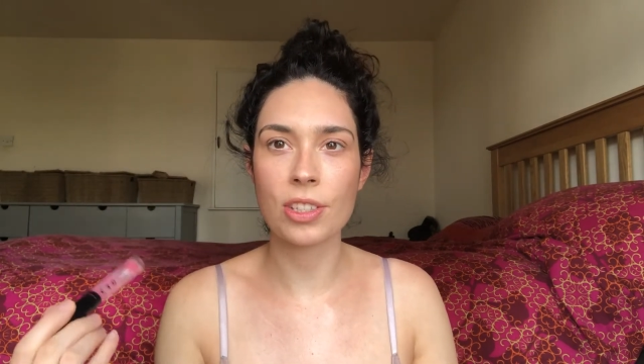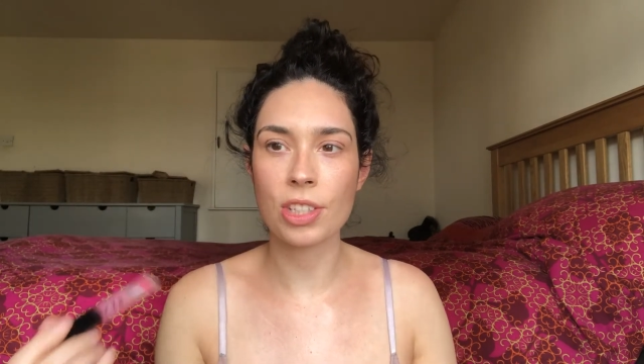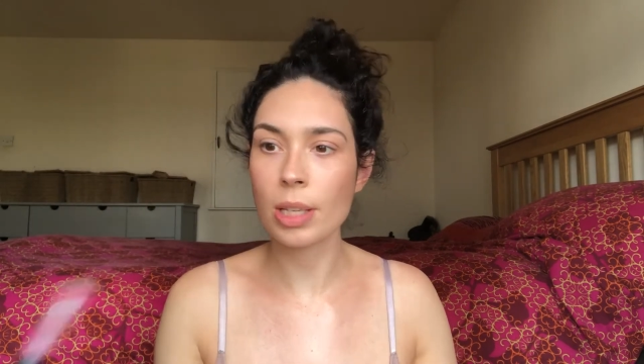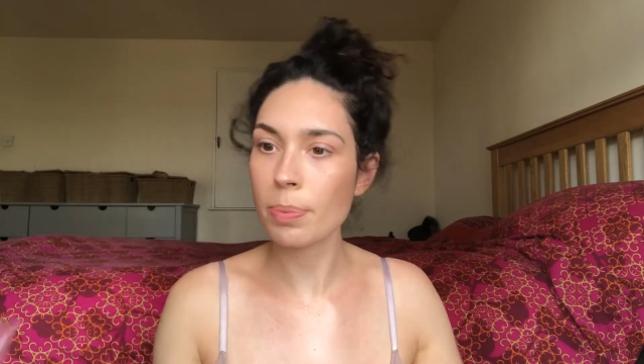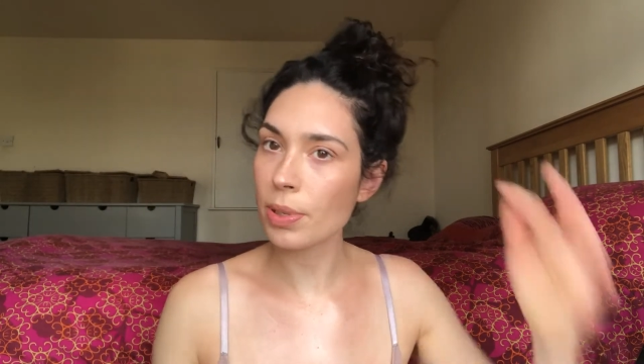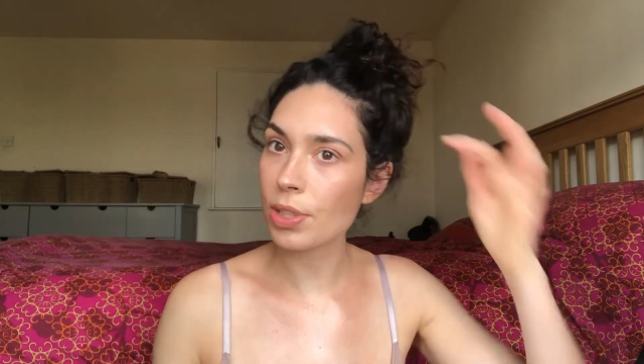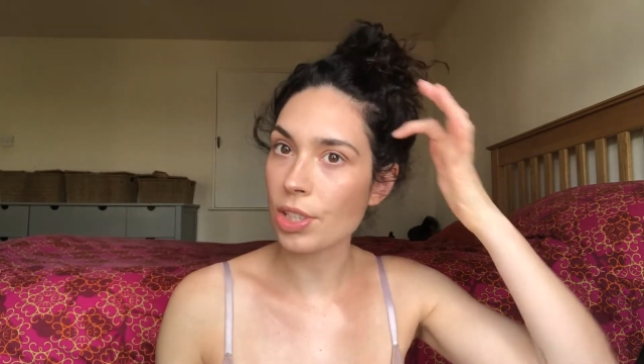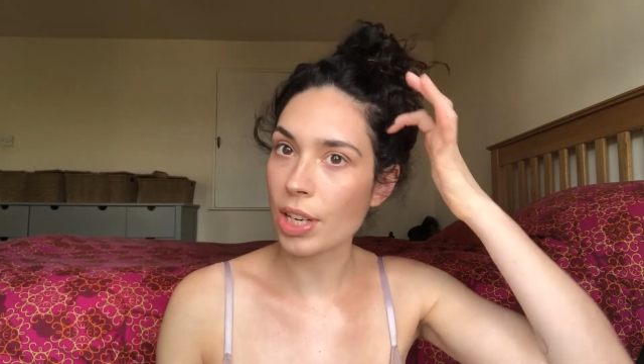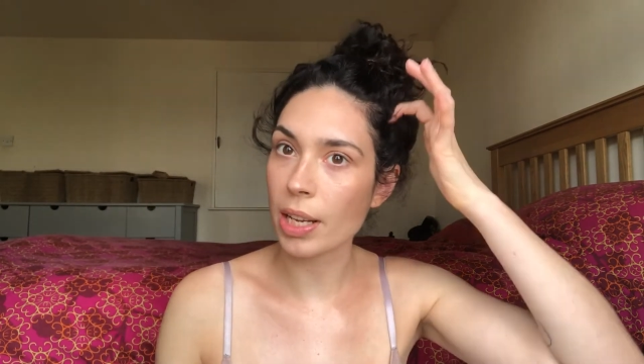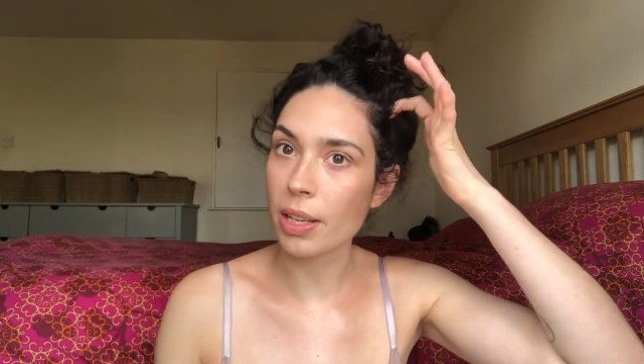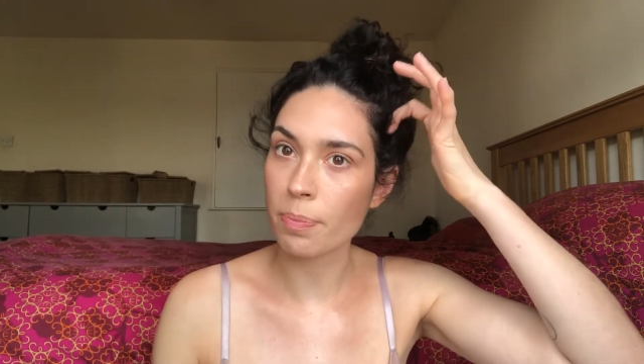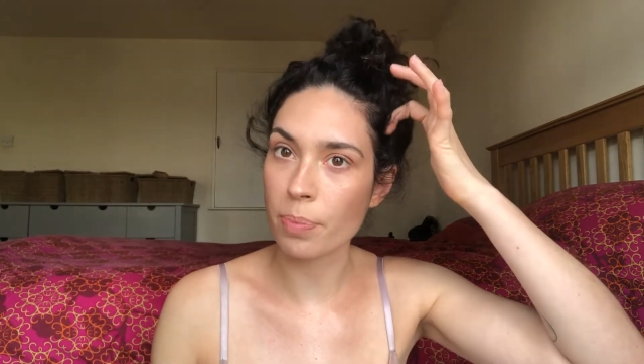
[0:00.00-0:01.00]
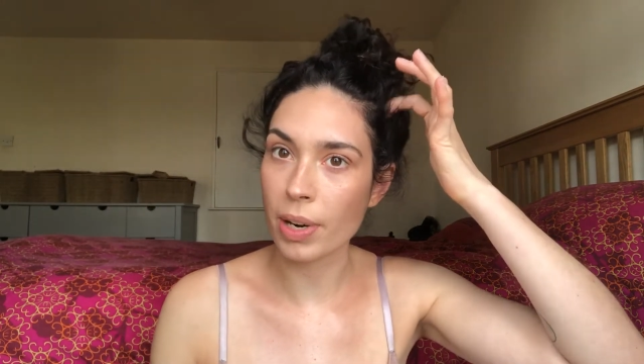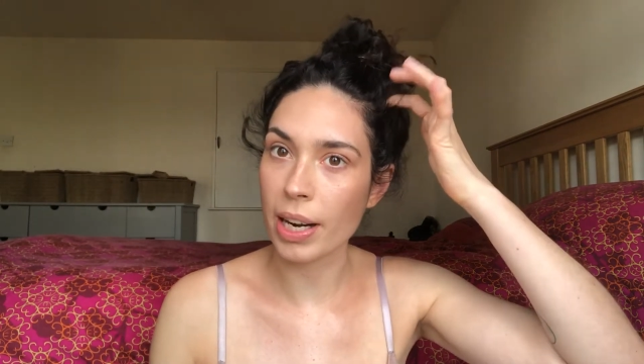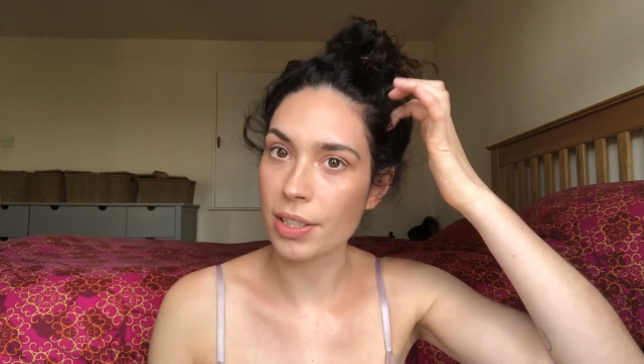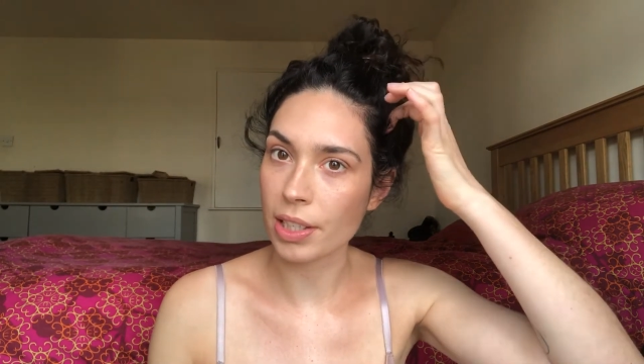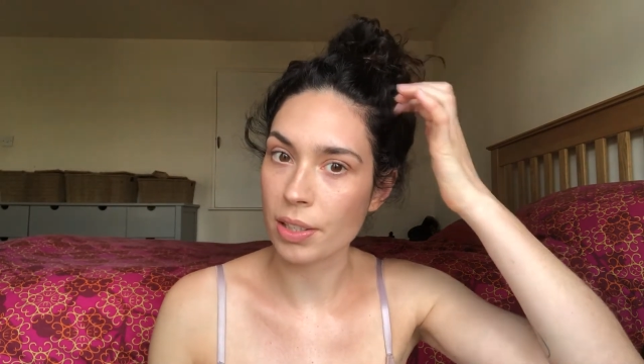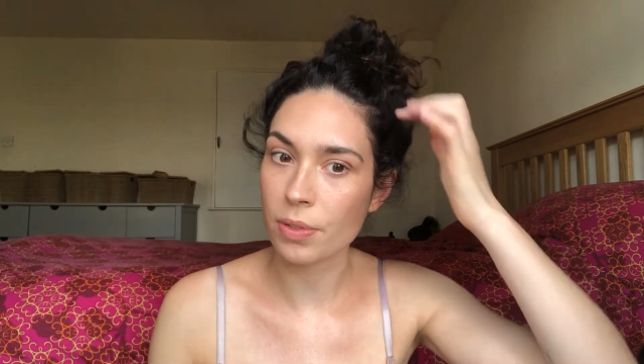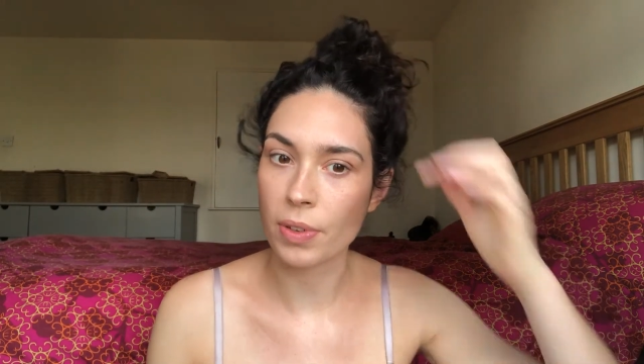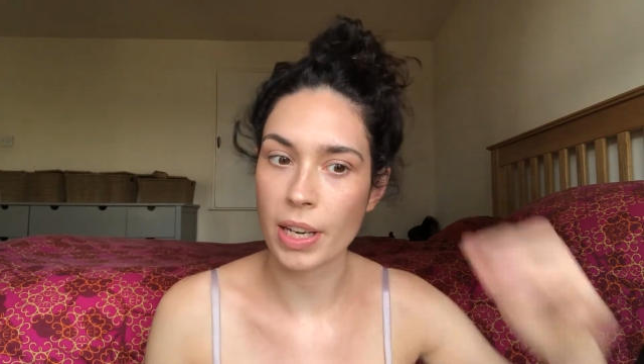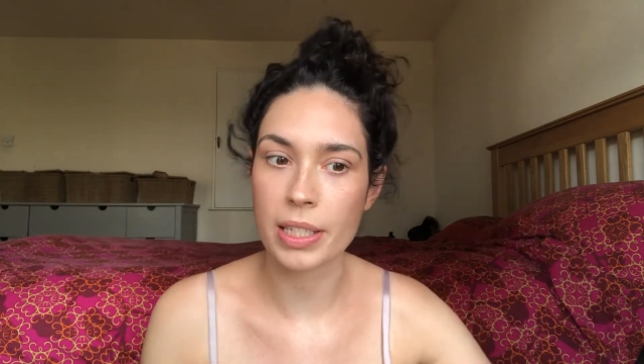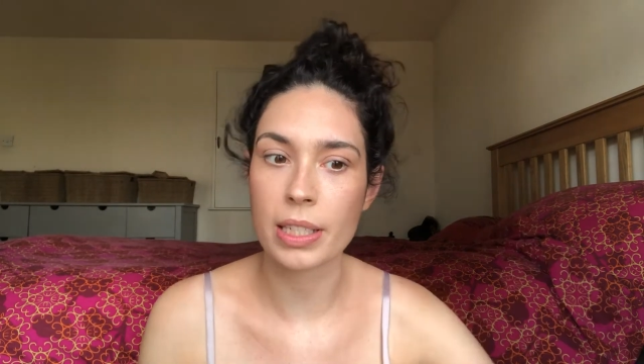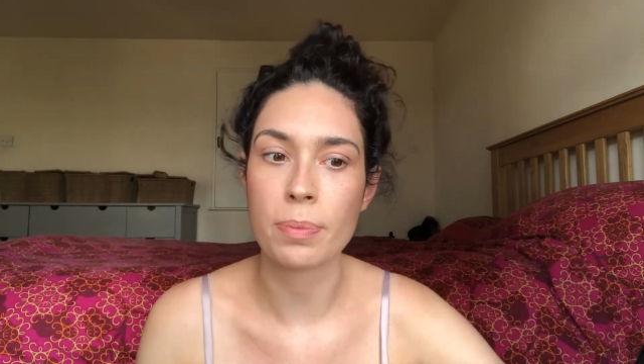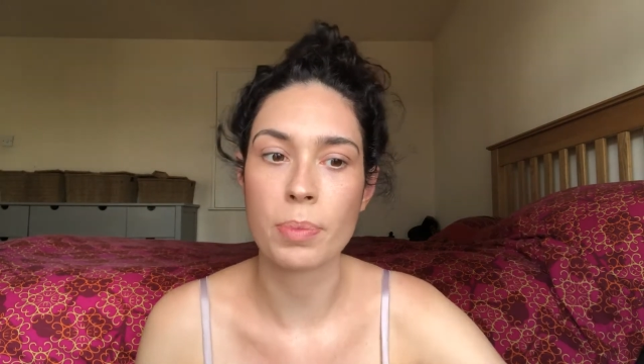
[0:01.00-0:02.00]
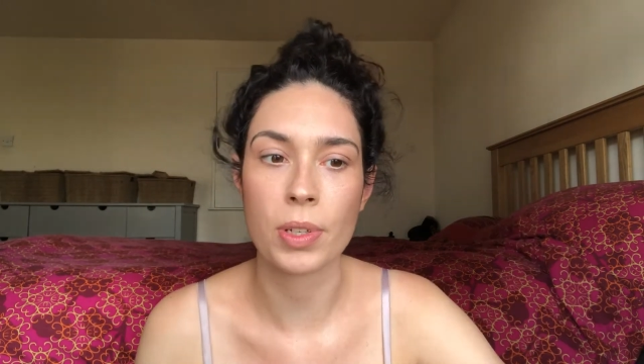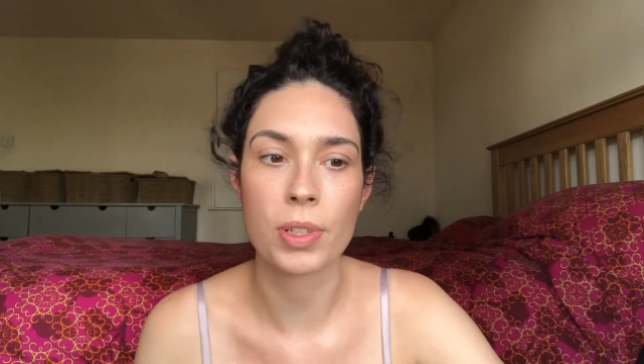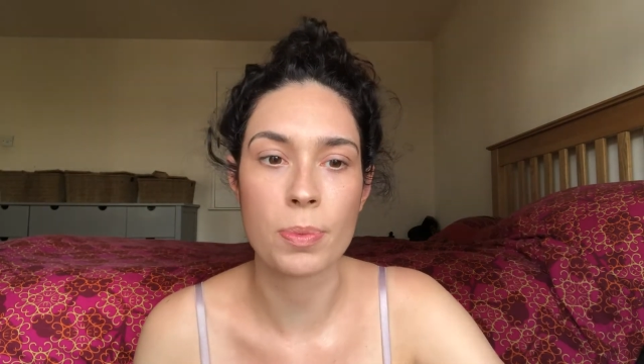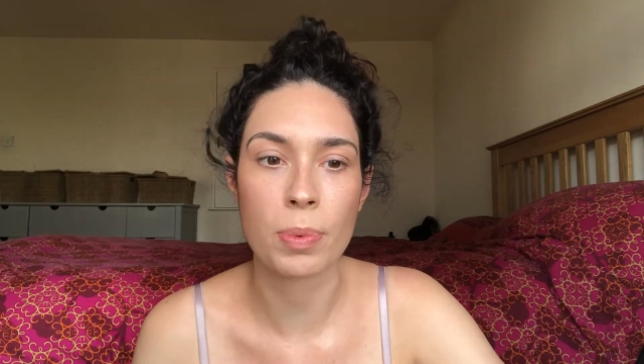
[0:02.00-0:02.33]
cheapest shit brand I could find in Boots,